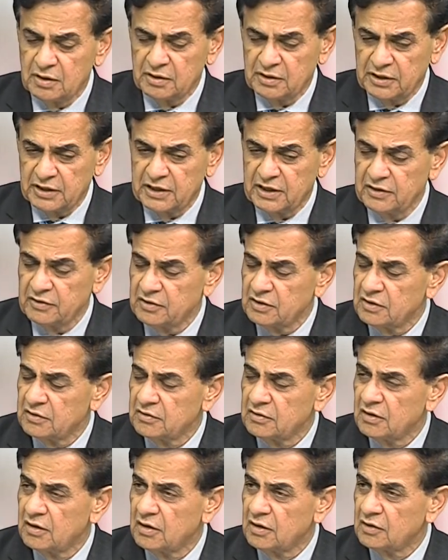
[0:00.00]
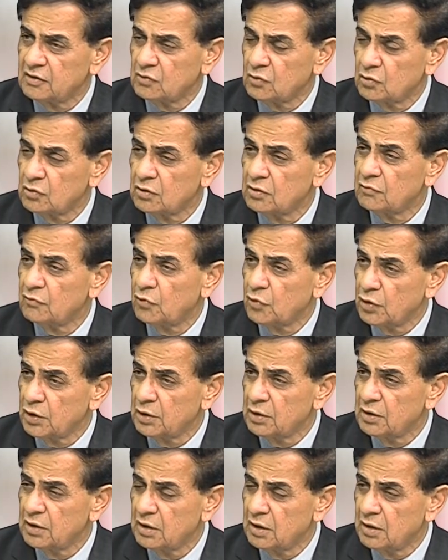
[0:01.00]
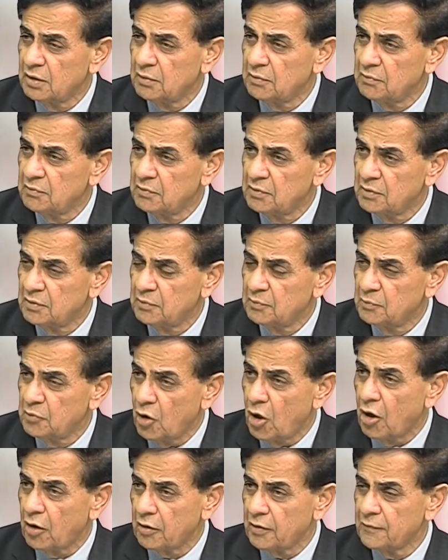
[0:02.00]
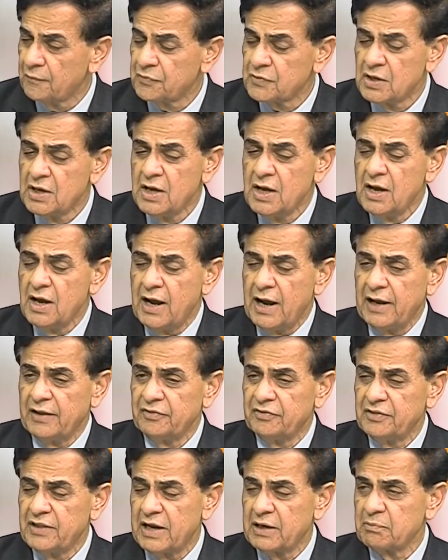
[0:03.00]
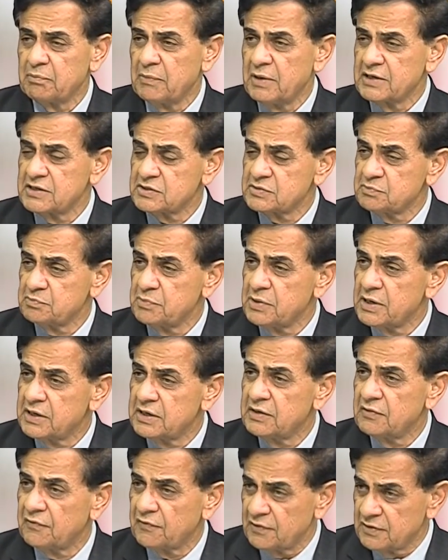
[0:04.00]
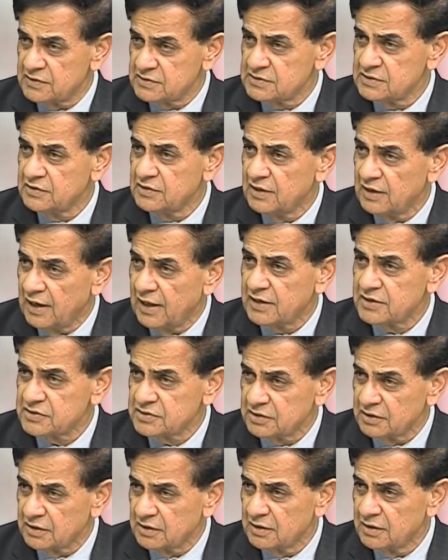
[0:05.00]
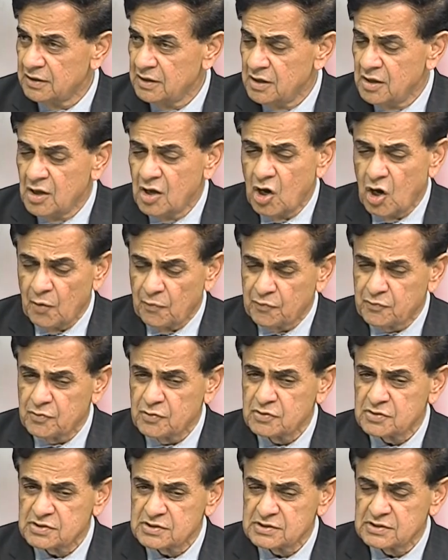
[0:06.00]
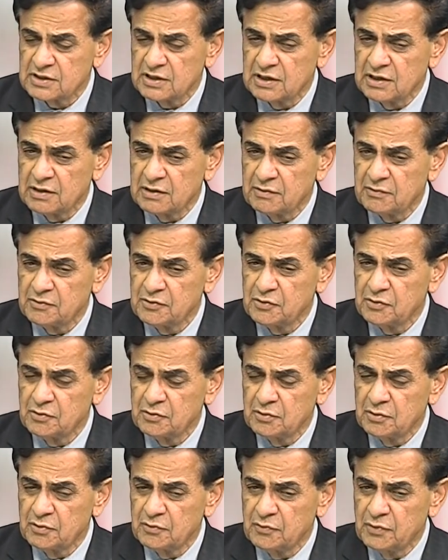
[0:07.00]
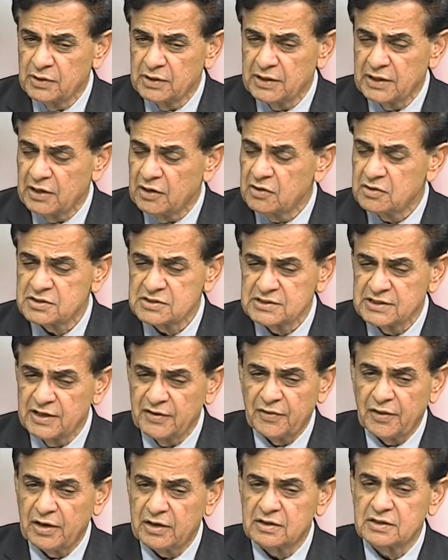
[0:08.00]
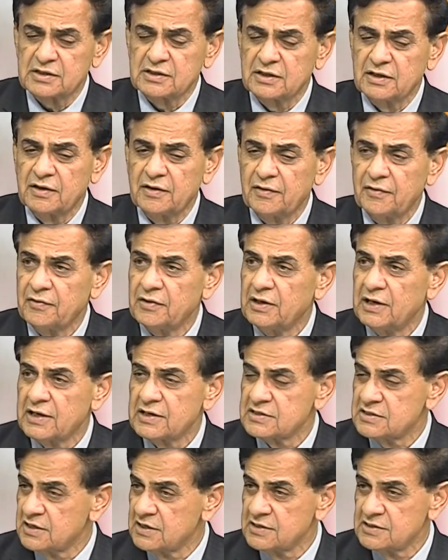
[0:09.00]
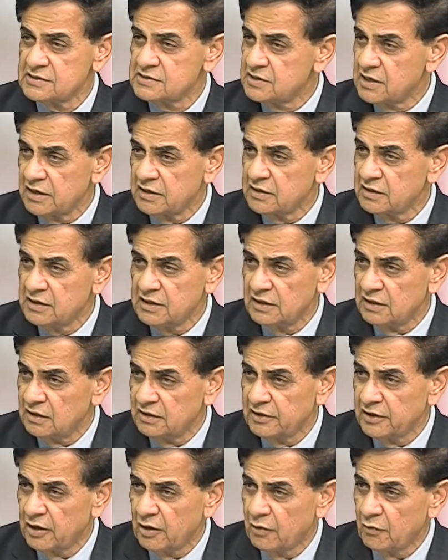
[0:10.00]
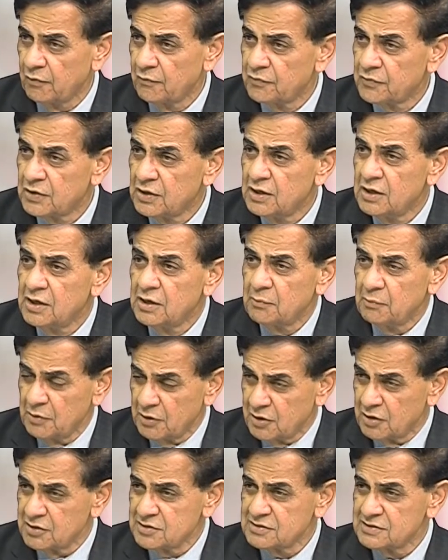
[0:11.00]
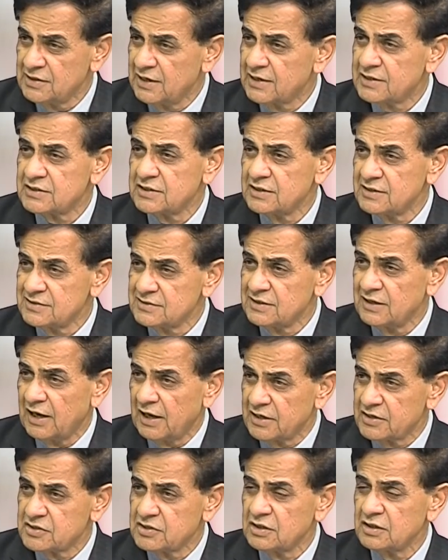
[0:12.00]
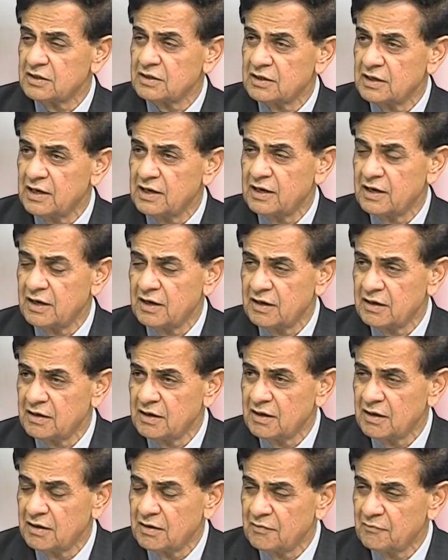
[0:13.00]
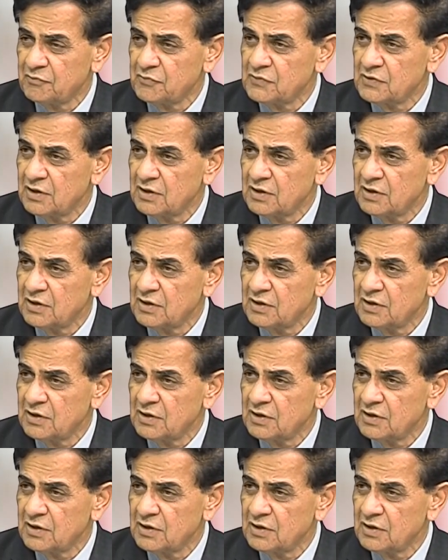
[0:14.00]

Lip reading: tick in the total voting block. And that makes big difference in the election. Of course, one cannot say that election is done deal now, because election is election, and